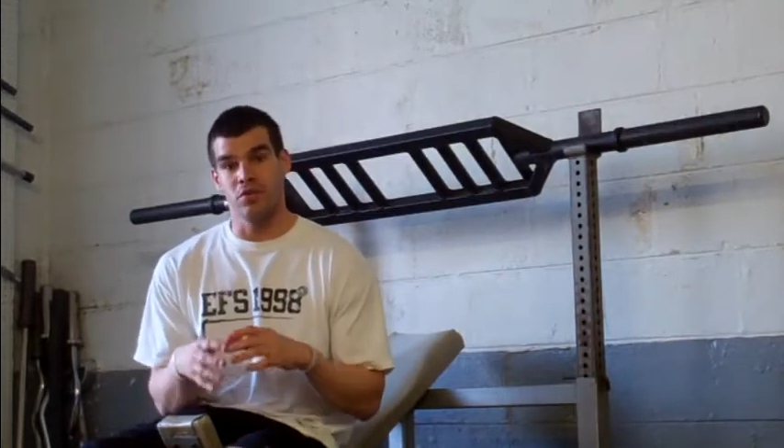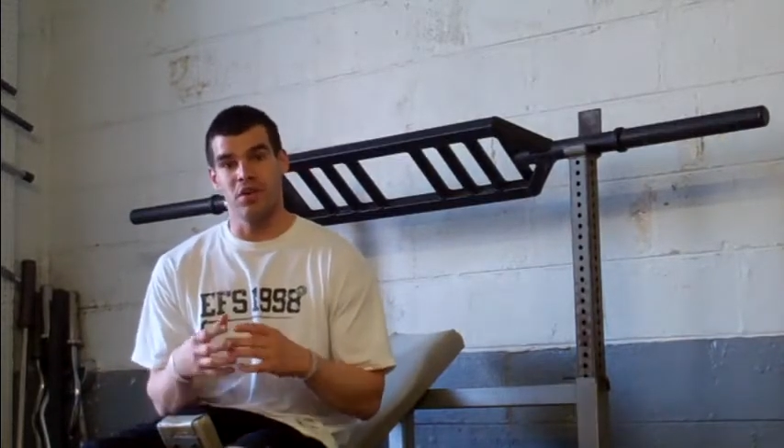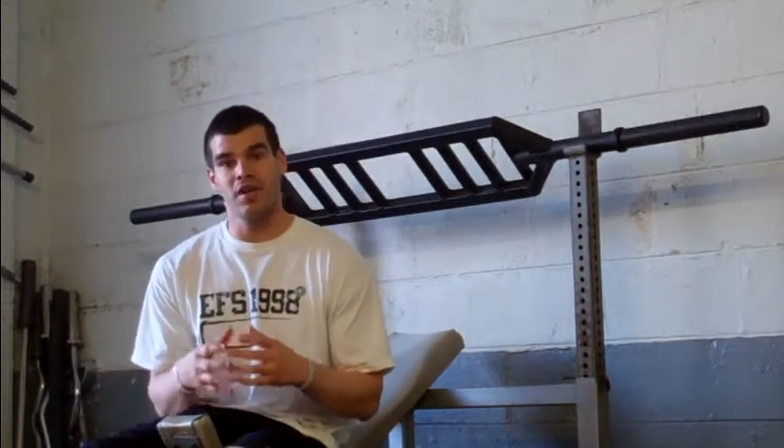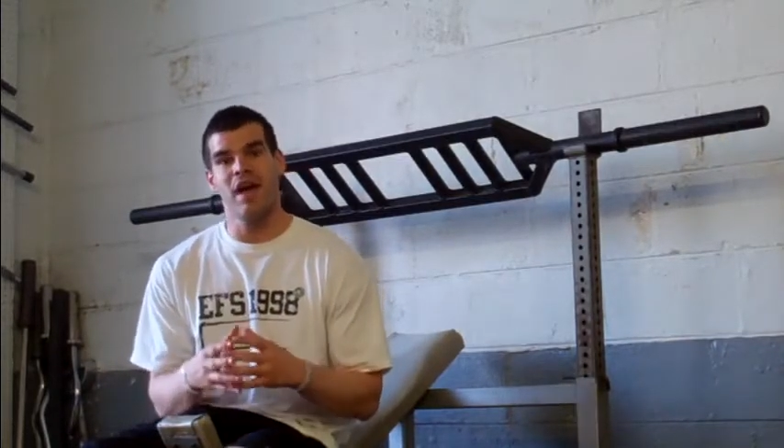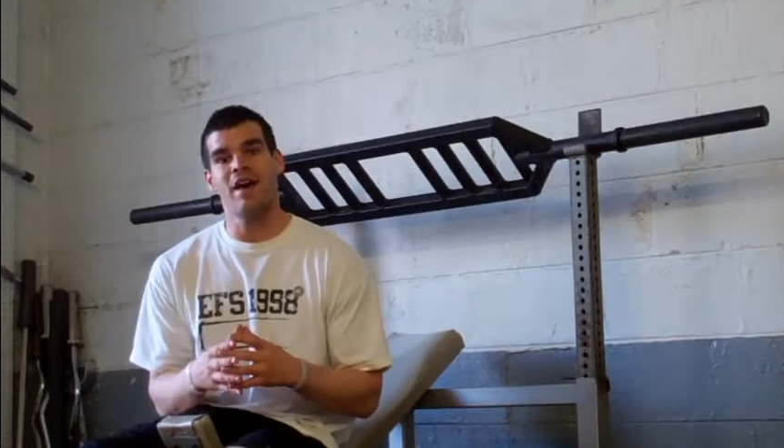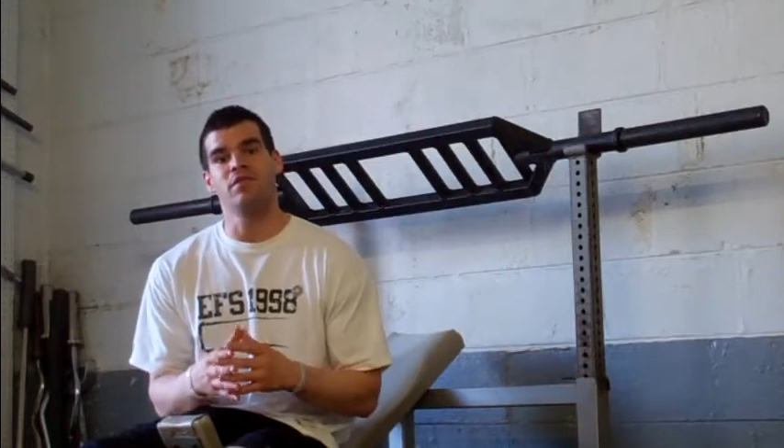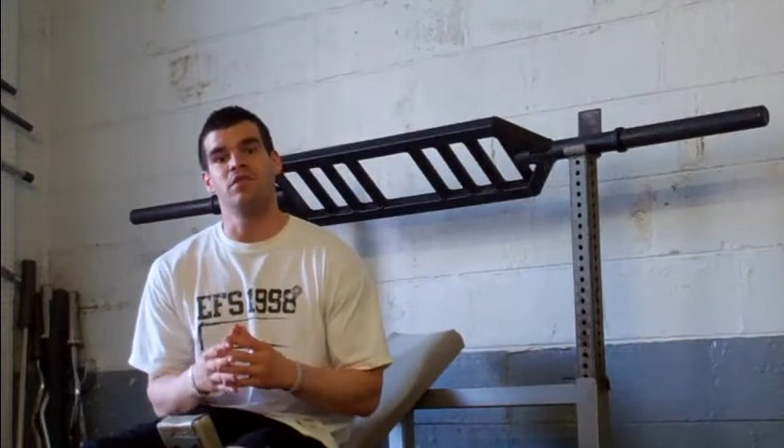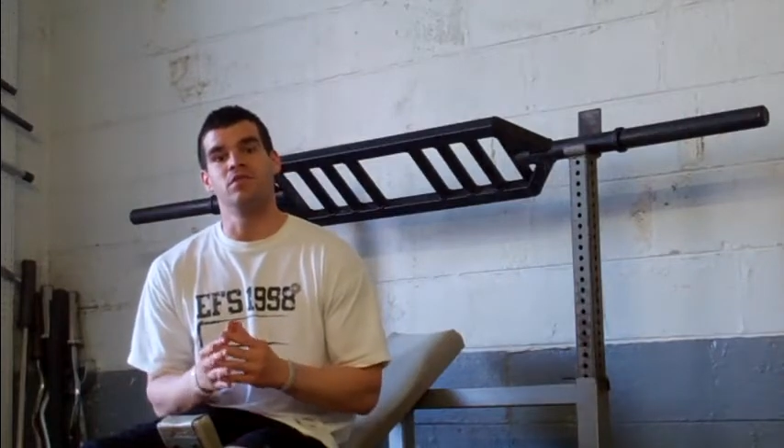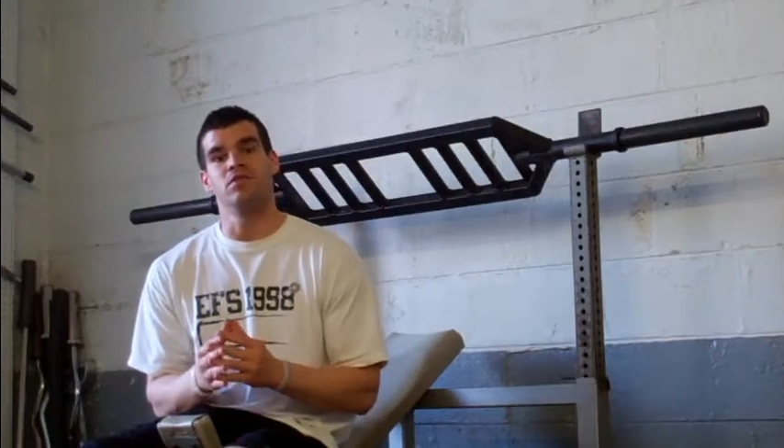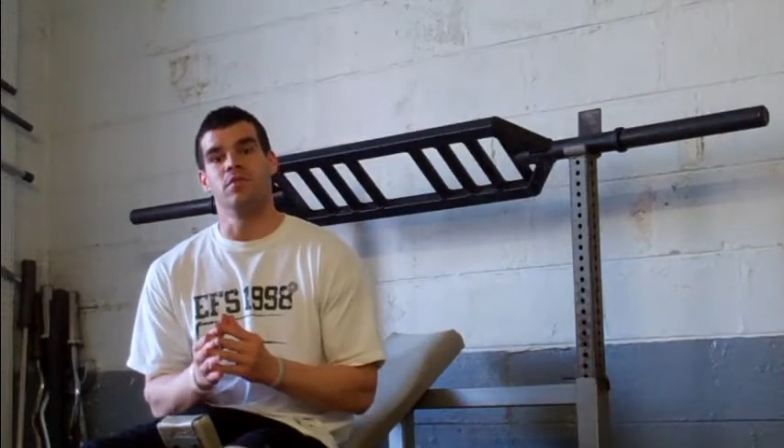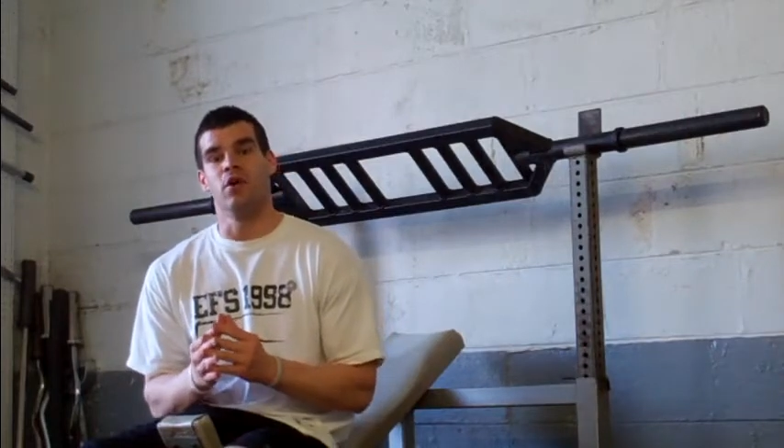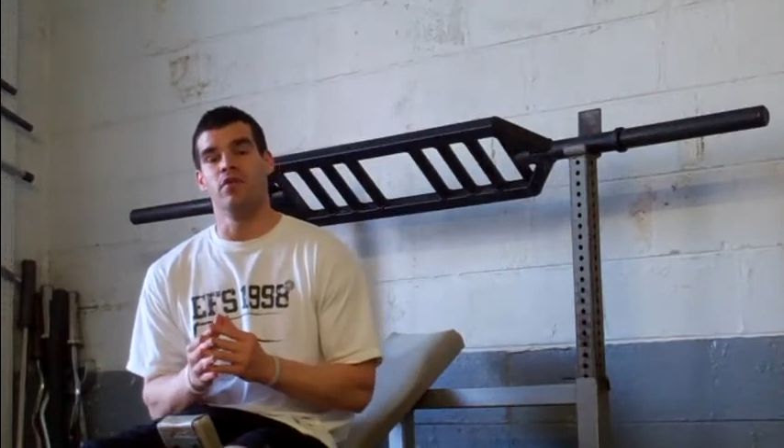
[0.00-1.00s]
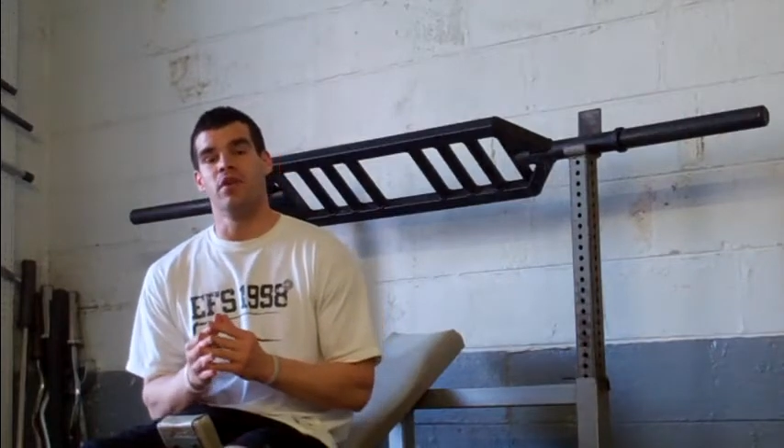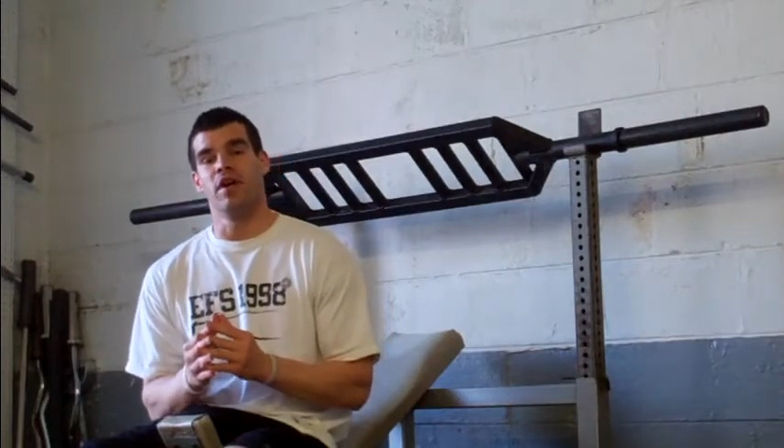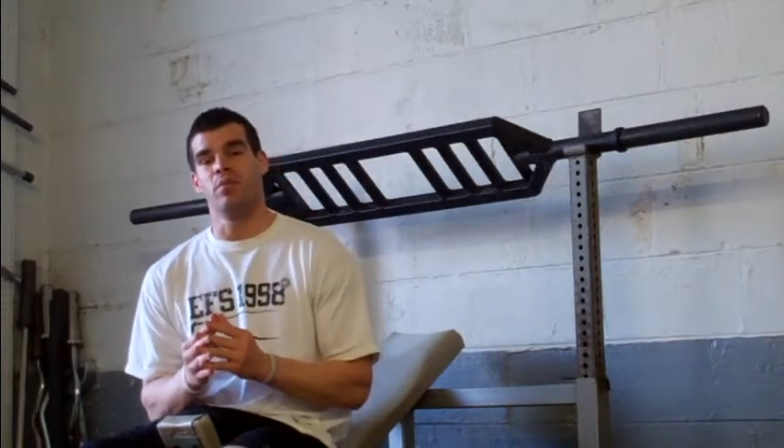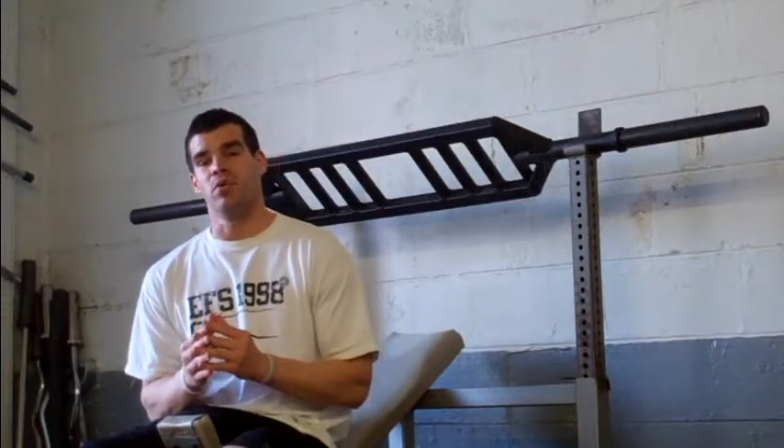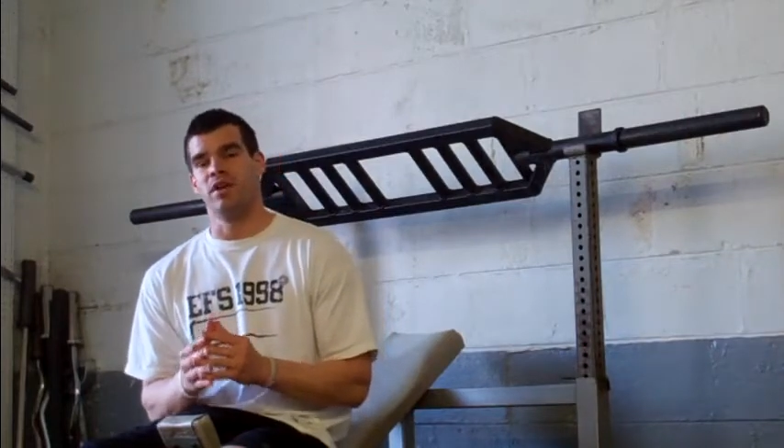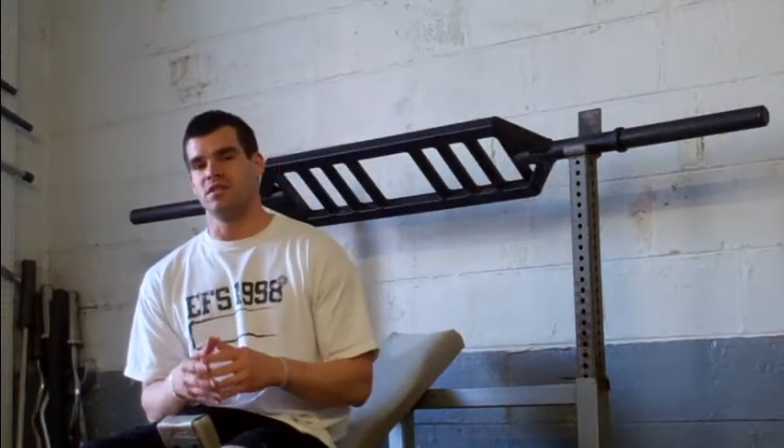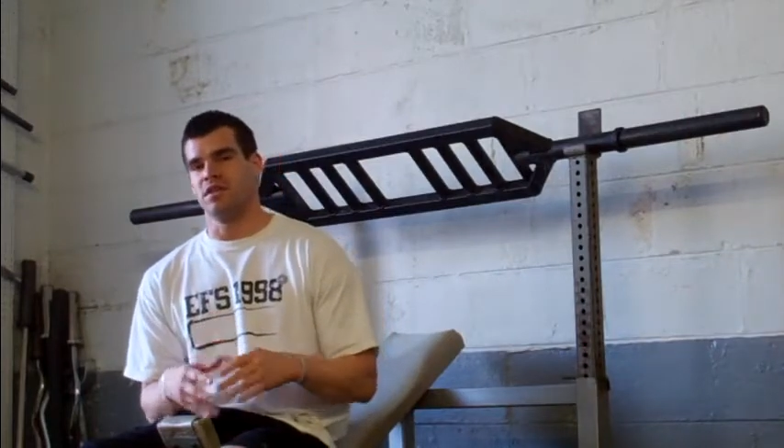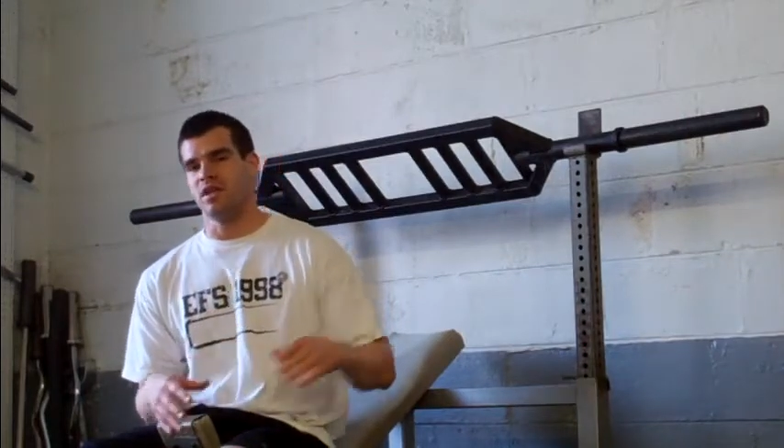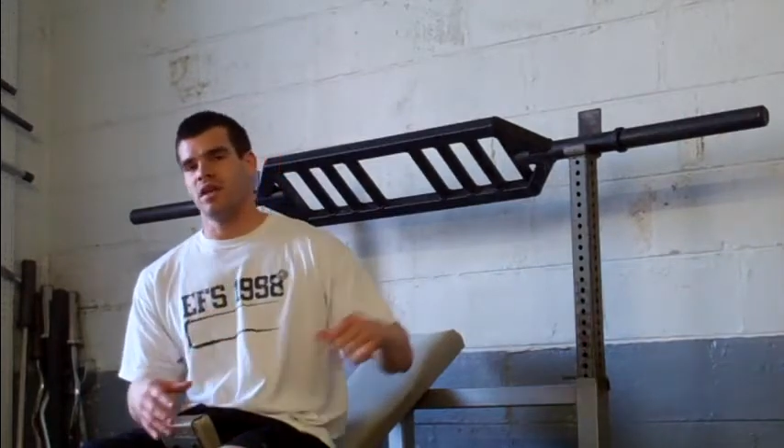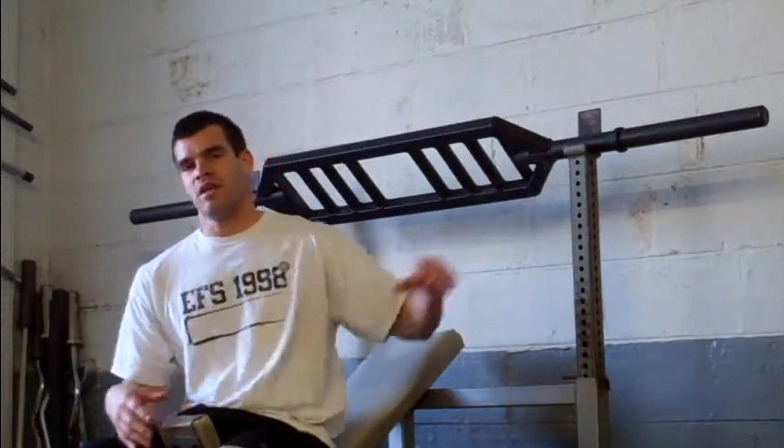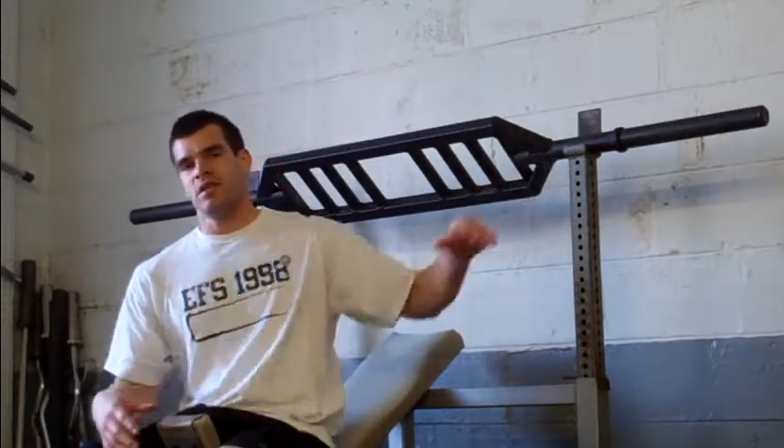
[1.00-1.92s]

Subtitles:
you're going to have to do some overhead pressing.